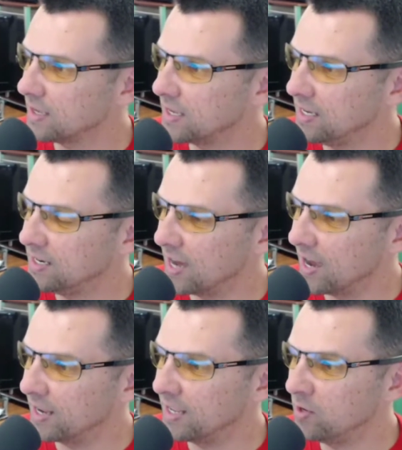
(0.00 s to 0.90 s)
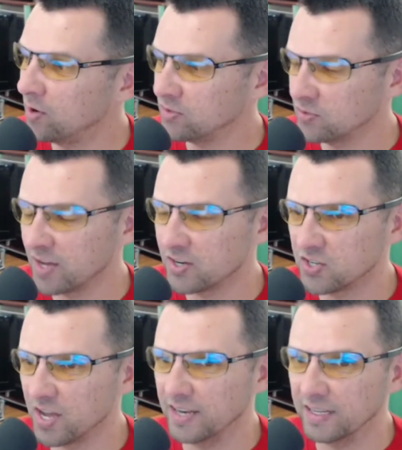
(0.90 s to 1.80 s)
he died. He also got
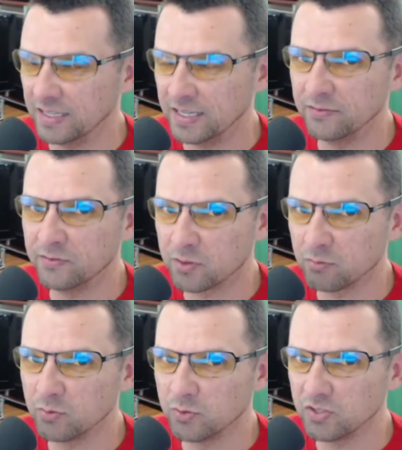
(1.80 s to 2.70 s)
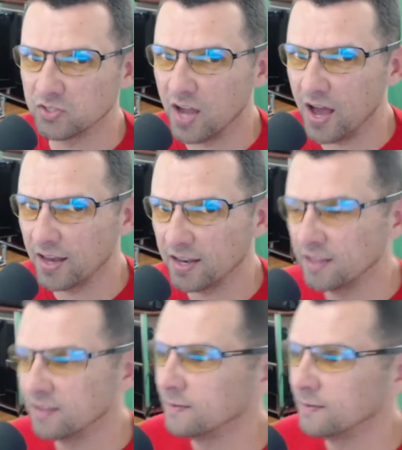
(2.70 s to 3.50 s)
shot and lived through the shot,